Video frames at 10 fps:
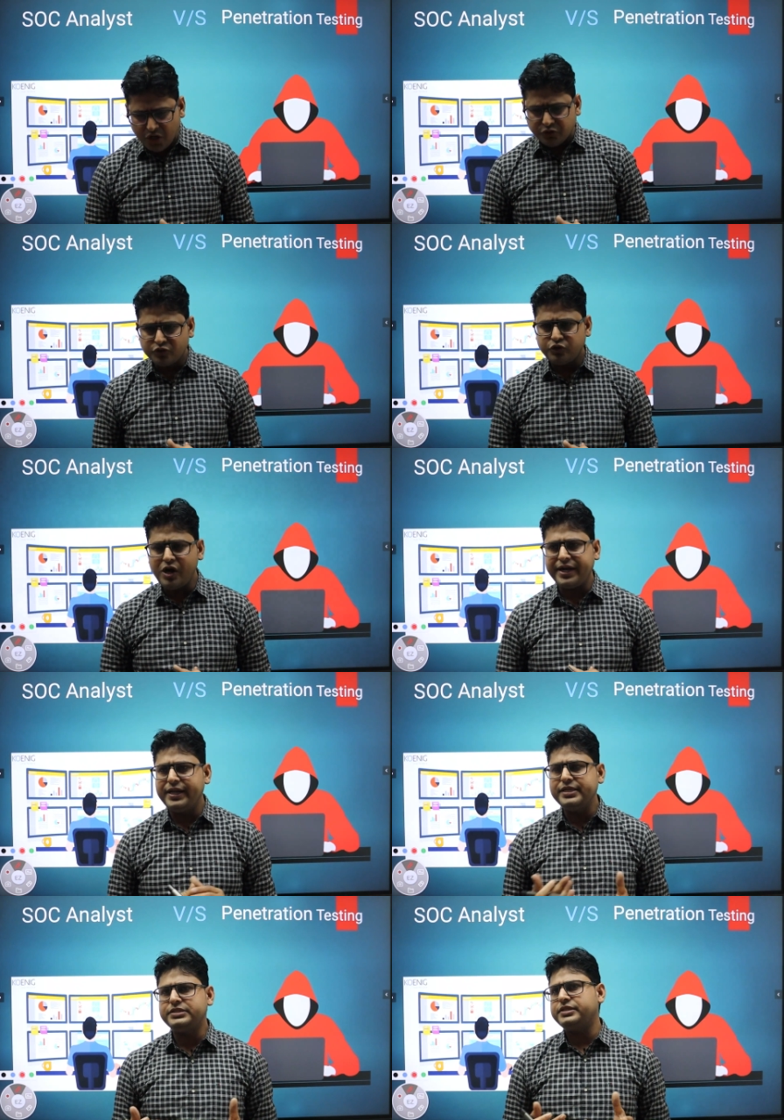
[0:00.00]
So SOC
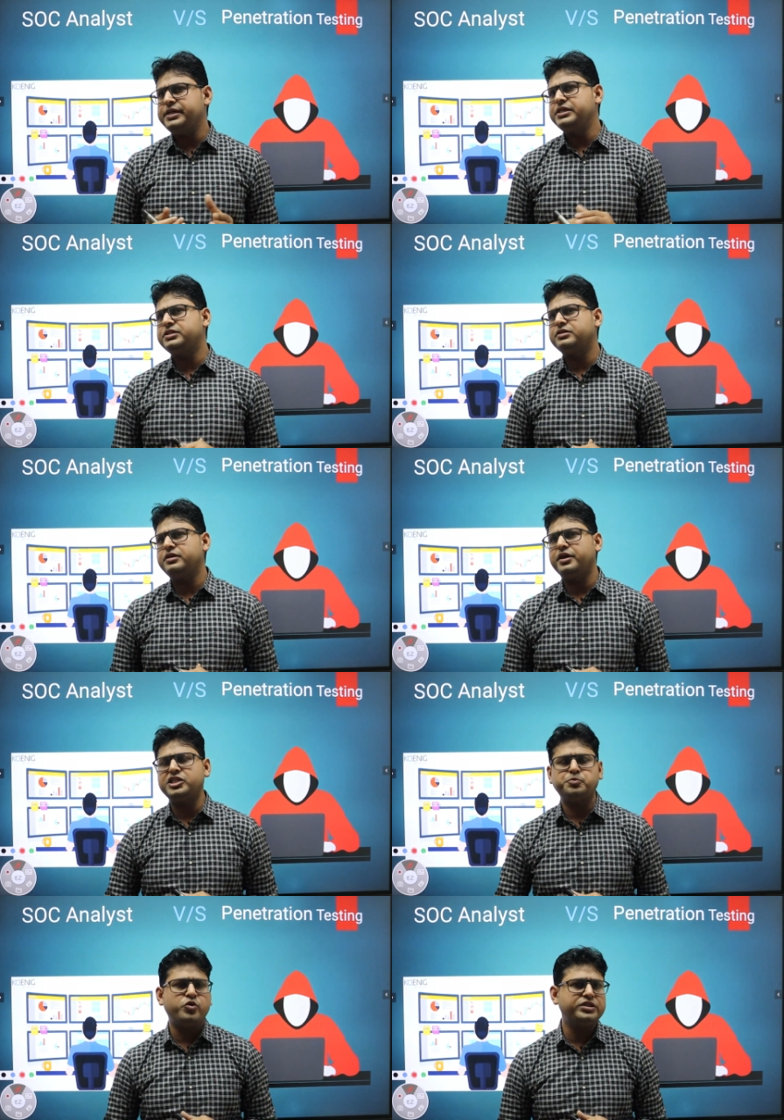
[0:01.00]
analyst is
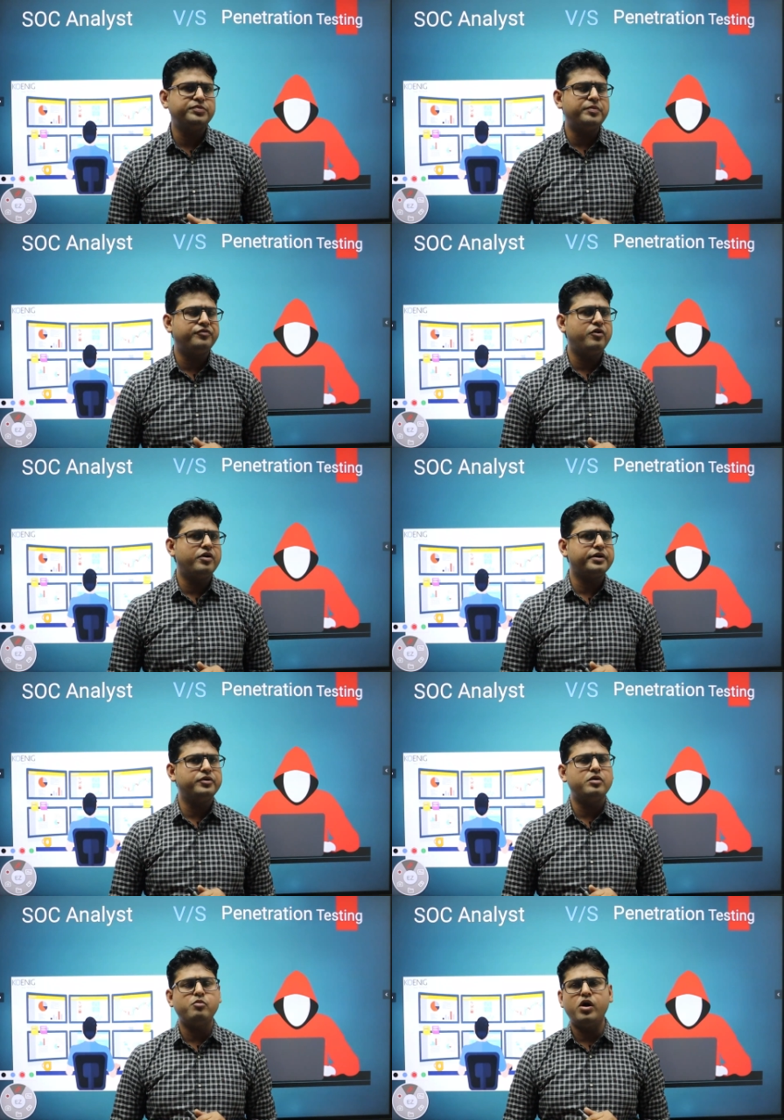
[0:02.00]
responsible for
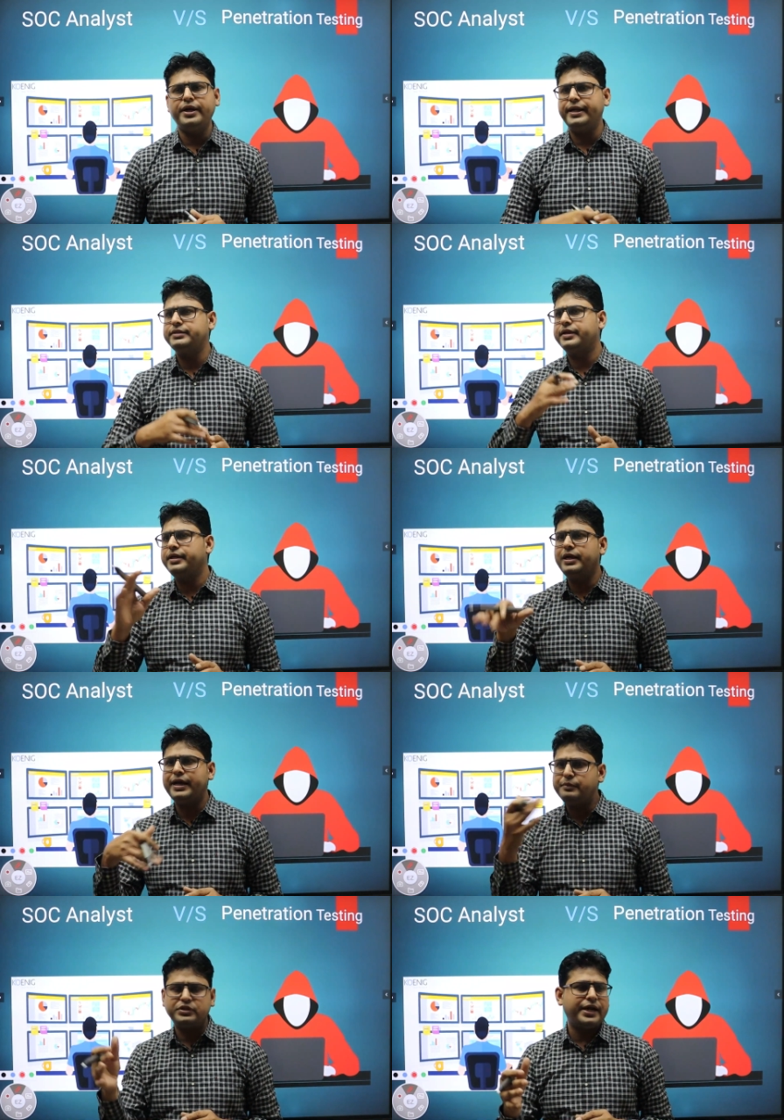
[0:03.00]
you know monitoring the
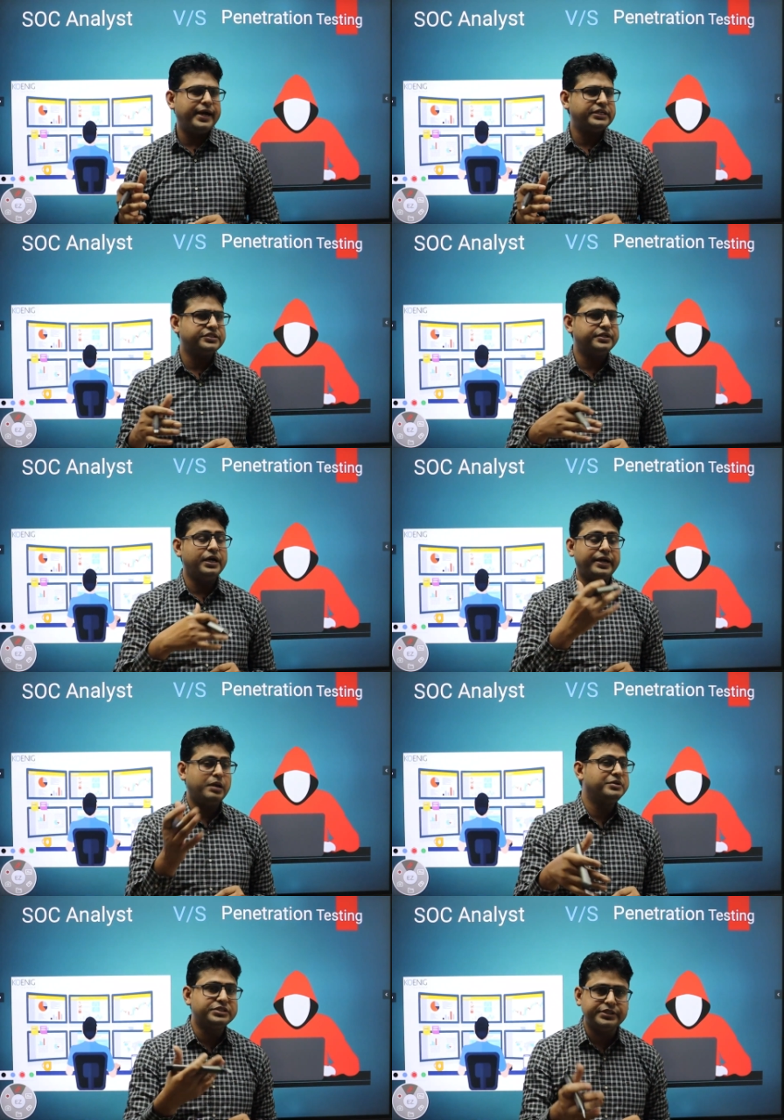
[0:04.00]
real-time threats,
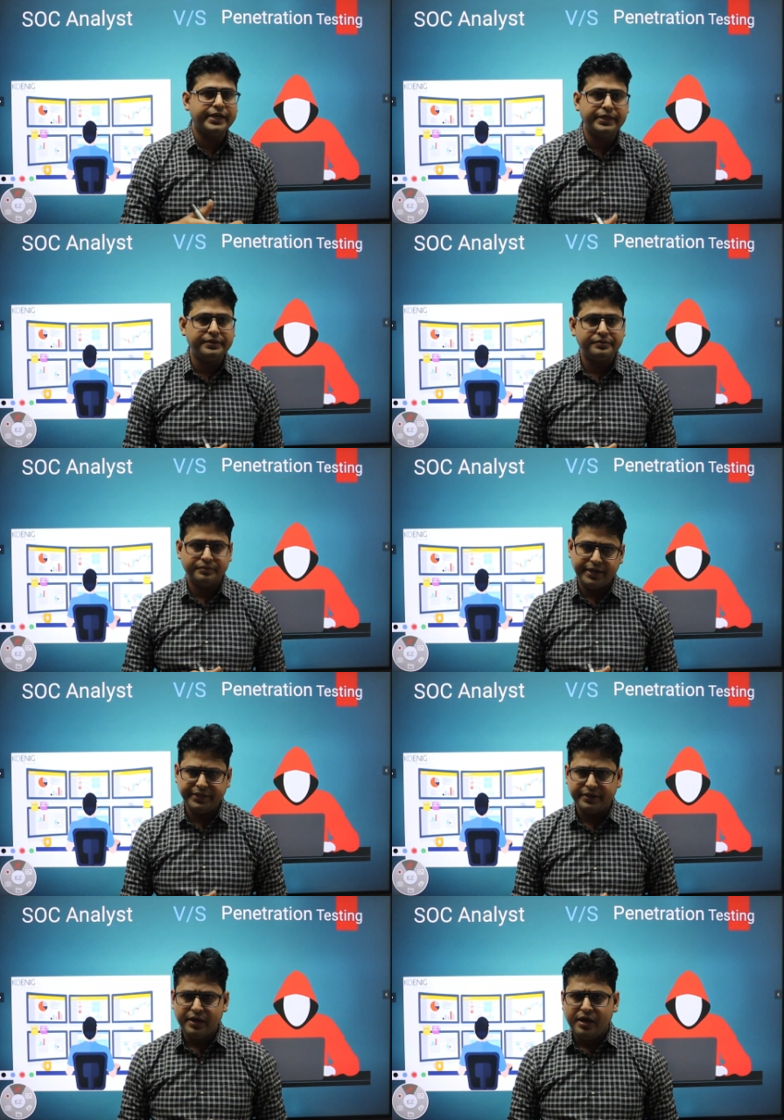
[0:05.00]
real-time incident,
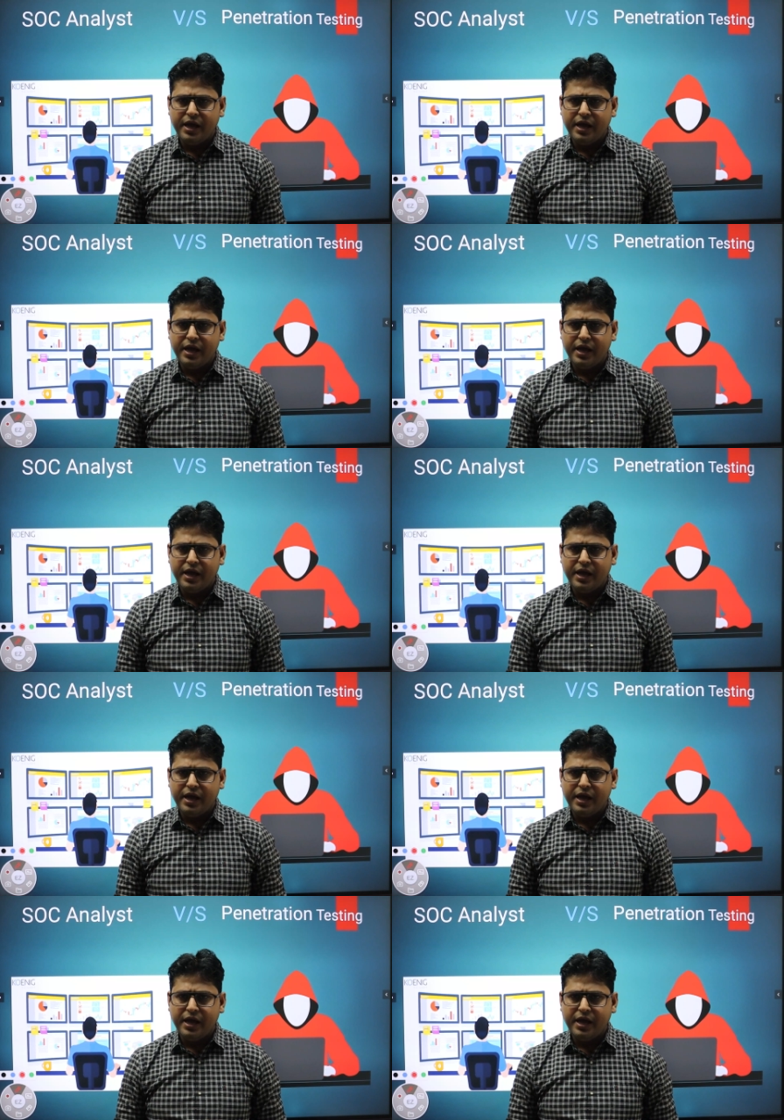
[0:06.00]
right,